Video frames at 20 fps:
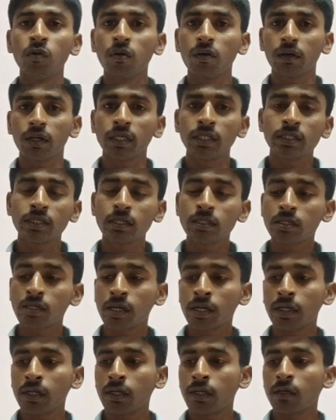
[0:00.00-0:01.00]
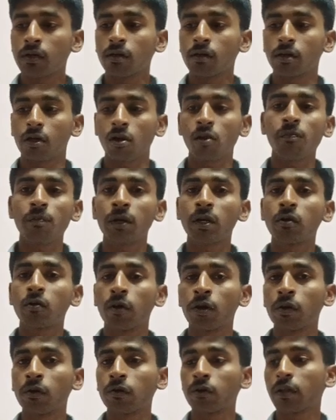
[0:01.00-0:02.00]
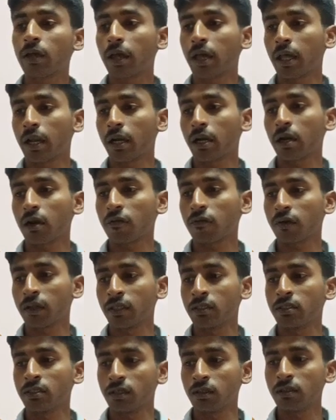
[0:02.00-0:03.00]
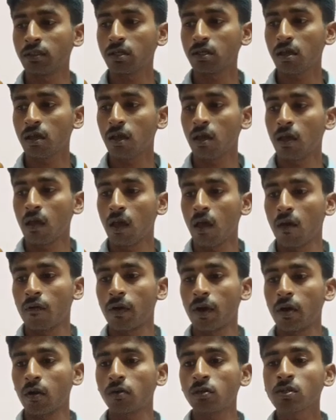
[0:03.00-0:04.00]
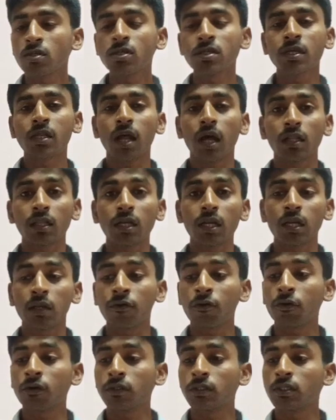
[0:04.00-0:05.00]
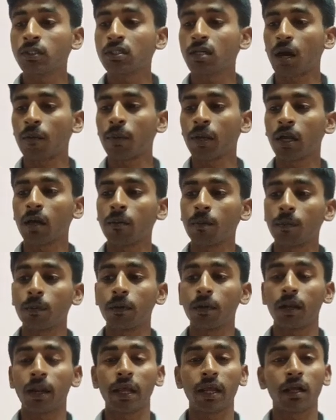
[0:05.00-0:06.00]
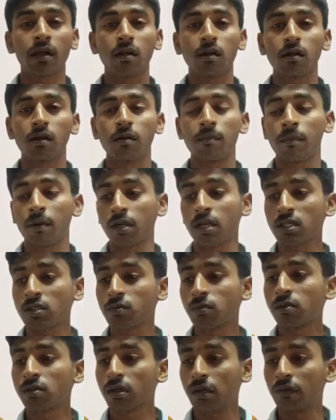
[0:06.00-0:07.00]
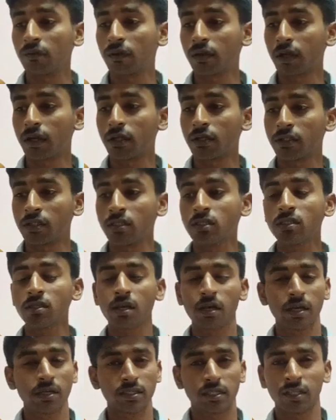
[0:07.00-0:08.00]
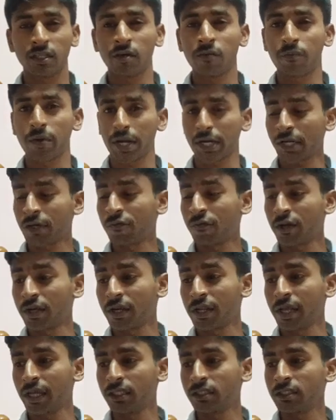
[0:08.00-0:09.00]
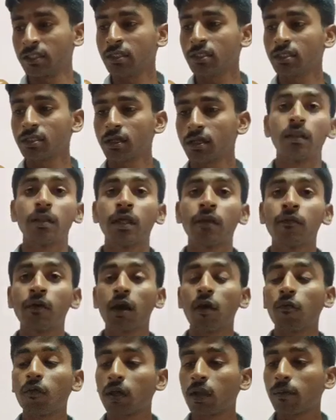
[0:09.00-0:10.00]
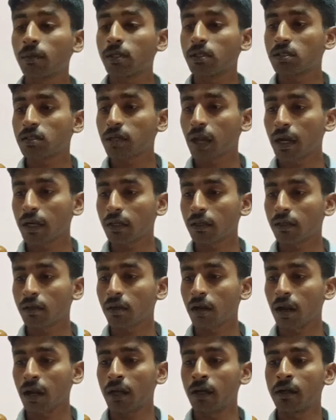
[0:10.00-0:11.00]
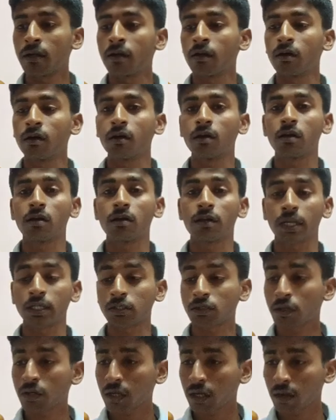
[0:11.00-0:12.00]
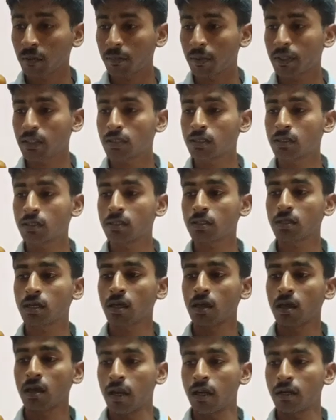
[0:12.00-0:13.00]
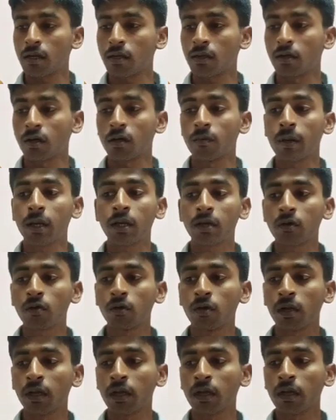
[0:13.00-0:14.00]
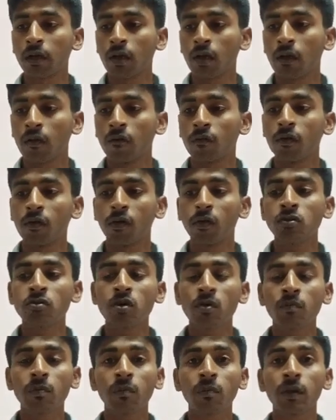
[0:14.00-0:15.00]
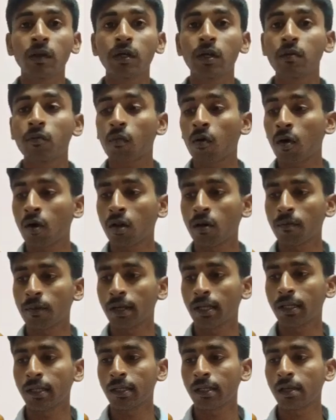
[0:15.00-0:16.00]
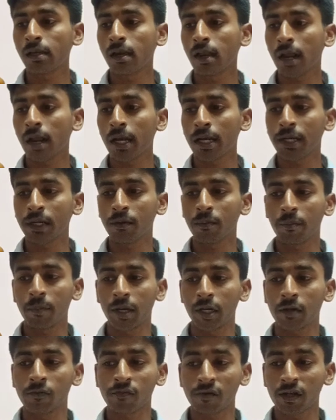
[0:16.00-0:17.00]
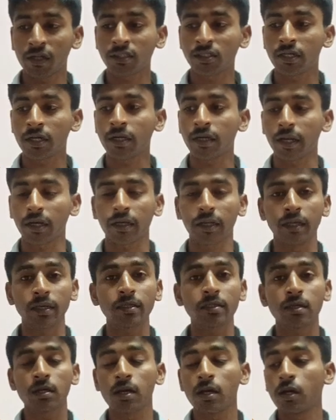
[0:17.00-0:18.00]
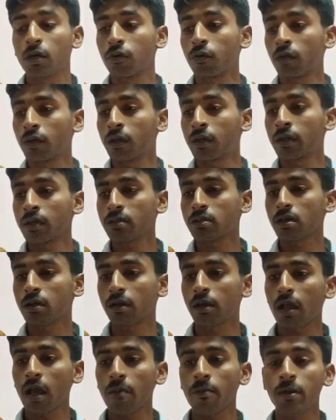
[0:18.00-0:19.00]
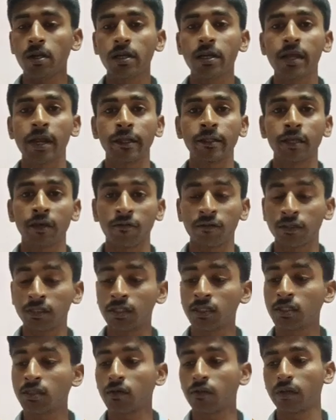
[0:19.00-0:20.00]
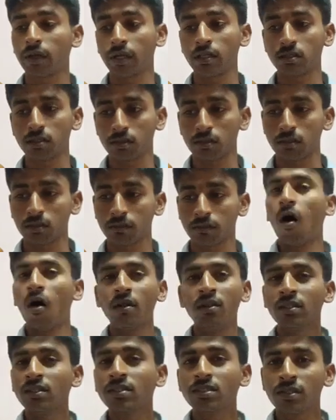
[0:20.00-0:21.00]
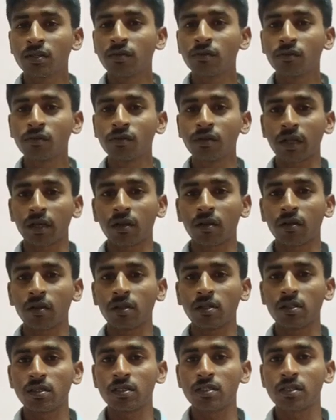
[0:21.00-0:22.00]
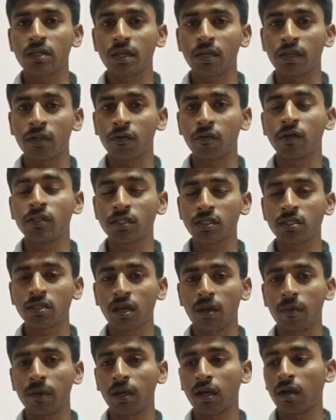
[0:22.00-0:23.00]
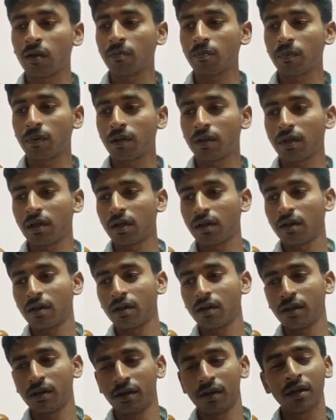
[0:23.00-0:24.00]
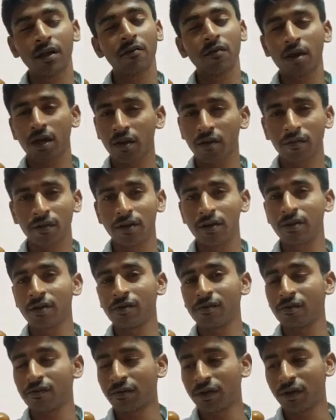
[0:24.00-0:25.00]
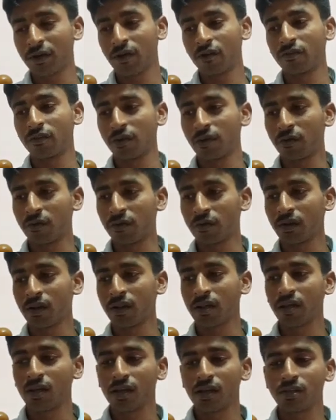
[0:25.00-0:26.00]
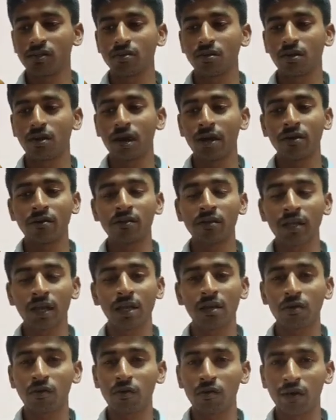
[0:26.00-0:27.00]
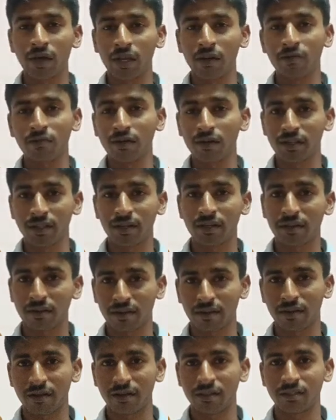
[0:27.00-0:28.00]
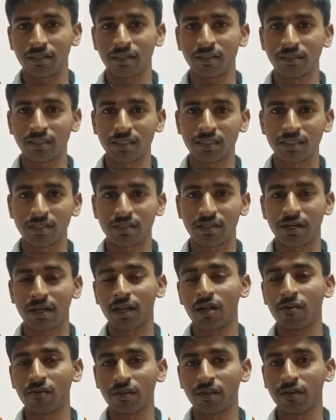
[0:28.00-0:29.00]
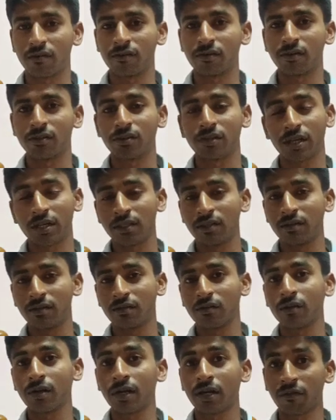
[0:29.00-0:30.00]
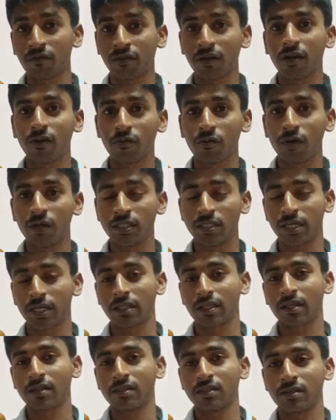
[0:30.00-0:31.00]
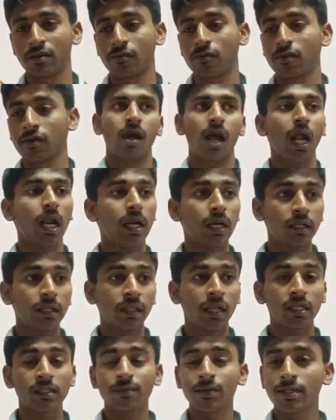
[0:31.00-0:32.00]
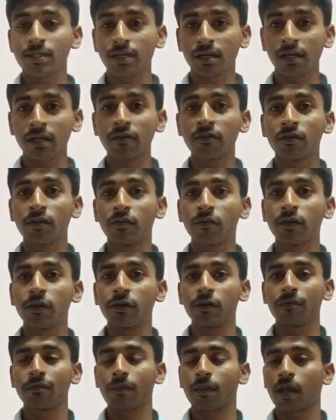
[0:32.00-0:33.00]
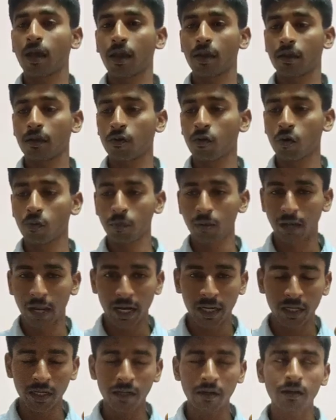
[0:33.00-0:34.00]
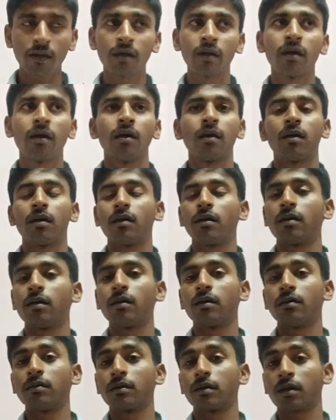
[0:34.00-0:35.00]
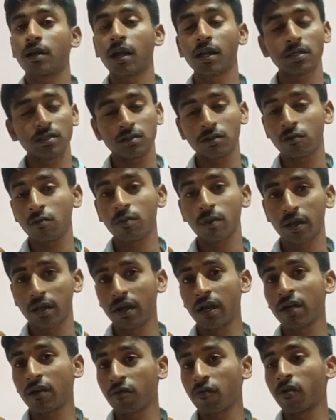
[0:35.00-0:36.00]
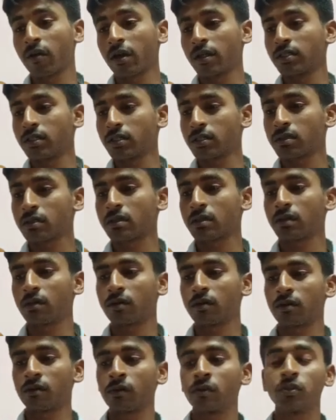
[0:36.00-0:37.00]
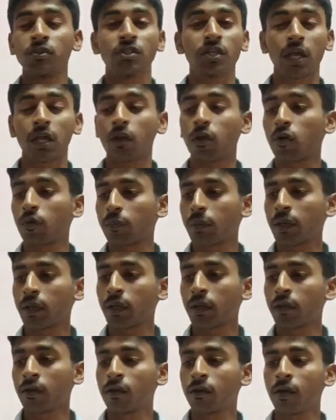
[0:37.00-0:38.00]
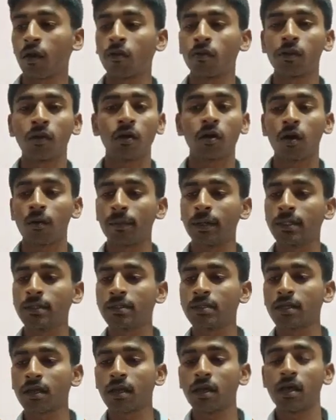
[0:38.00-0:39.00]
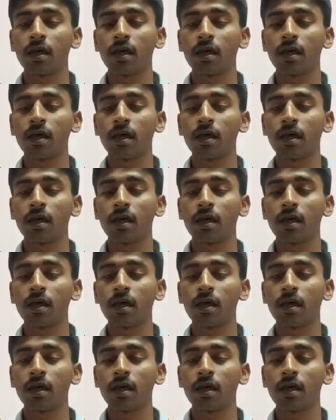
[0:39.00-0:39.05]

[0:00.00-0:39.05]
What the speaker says: more research and development going into the aircraft engines, we had also seen other innovations coming up like multi-spool configurations seen in Pratt& Whitney engines. Then we have variable stator and transonic compressors and turbine cooling. We also implemented modern material and manufacturing techniques to increase the reliability and the efficiency of the engines. All these new technologies and innovations coming up require a better video of their own. So I don't think I'll go any further than just stating out their words. You can definitely go and check these out. And that's basically it for the video. I hope you liked it. Guys, it would be great if you can just share your opinion down in the comments